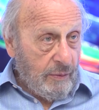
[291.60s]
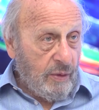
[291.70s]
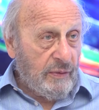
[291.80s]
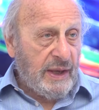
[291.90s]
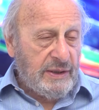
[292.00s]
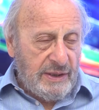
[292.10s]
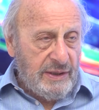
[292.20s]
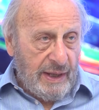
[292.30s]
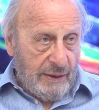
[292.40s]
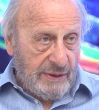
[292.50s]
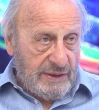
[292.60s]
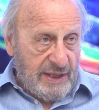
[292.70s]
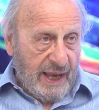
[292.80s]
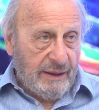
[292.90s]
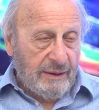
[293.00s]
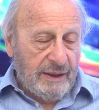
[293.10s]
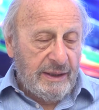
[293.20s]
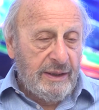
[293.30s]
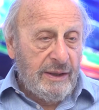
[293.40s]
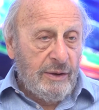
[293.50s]
What they didn't know
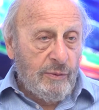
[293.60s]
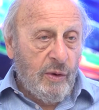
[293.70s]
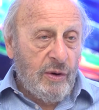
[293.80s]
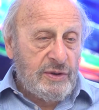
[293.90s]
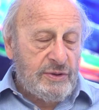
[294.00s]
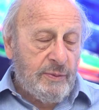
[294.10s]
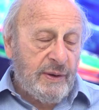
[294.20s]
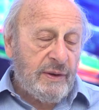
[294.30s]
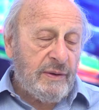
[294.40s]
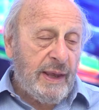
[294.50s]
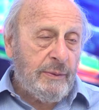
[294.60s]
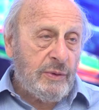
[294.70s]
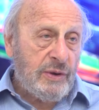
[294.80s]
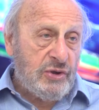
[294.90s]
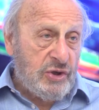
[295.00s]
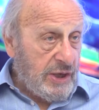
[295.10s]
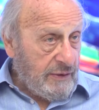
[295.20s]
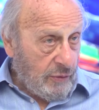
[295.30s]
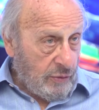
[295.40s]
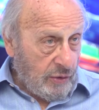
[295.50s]
exactly was whether they would
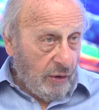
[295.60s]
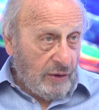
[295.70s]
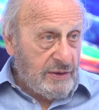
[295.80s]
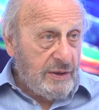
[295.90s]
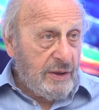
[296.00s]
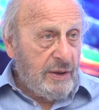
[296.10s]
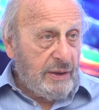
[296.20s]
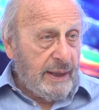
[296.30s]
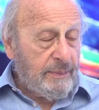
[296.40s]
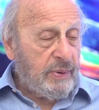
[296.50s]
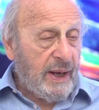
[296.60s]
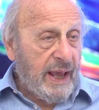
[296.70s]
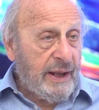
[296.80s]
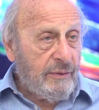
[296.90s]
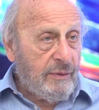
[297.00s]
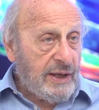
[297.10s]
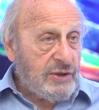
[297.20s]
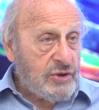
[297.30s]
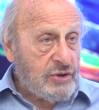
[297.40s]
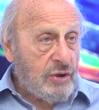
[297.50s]
achieve or not their planned
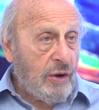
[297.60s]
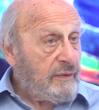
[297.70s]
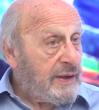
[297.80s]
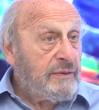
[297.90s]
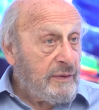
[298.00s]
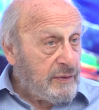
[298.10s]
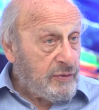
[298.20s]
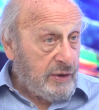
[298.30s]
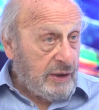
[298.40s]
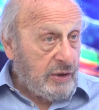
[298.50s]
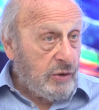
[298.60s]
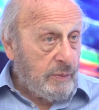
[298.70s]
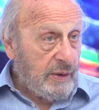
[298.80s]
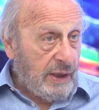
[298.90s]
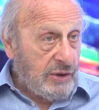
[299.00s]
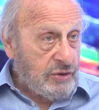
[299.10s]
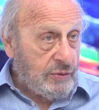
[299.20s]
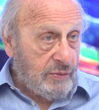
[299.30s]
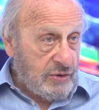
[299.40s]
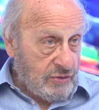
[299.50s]
rates of inventory
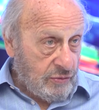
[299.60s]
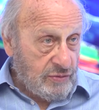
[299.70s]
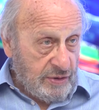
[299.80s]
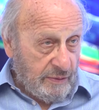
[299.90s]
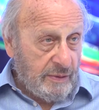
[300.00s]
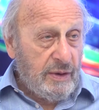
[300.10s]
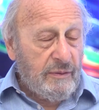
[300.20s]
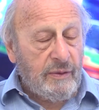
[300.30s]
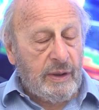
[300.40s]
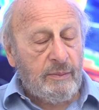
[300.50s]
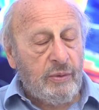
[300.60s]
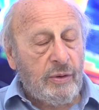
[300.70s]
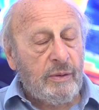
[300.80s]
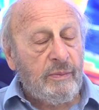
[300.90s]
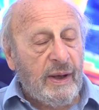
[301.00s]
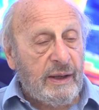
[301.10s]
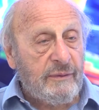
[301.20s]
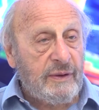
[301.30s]
accumulation, which is also a very important part of